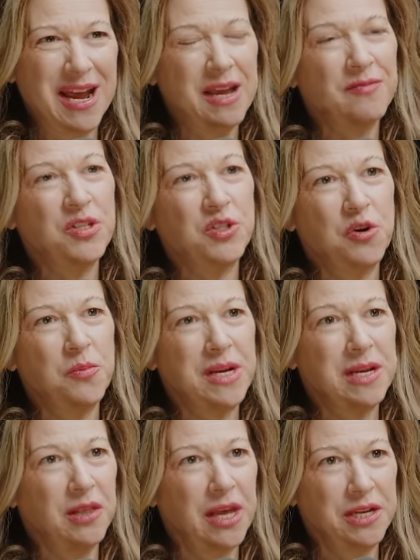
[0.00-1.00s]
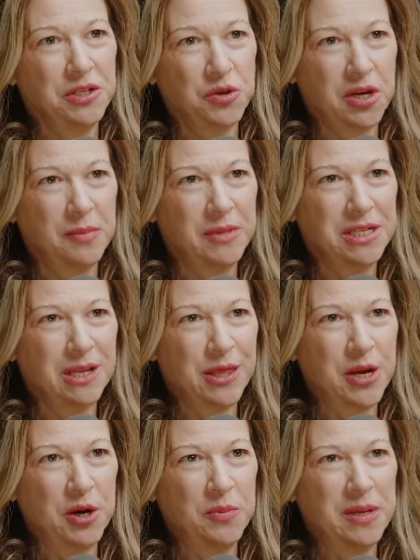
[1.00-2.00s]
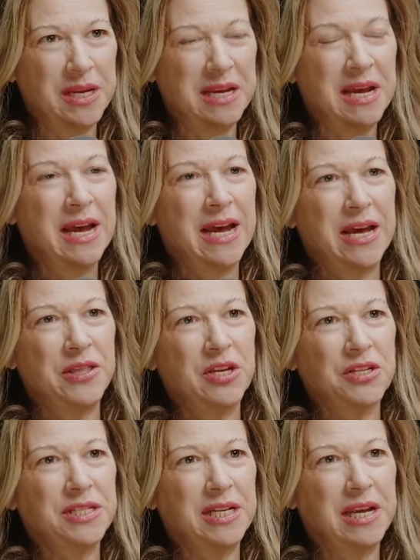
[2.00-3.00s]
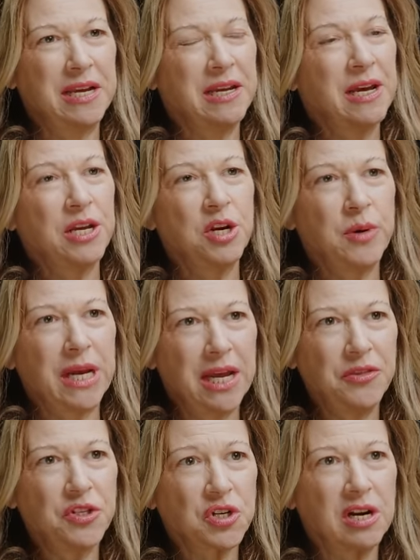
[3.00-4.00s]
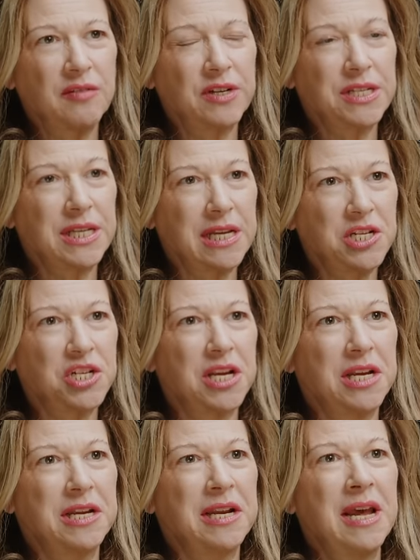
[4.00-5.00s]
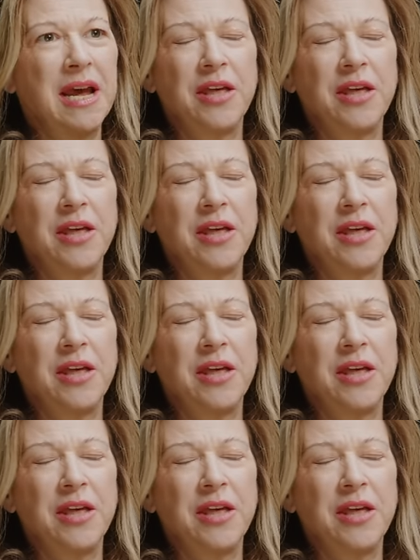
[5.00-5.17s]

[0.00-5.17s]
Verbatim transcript: I have so many clients who come into therapy and they'll say, you know, we had this conversation,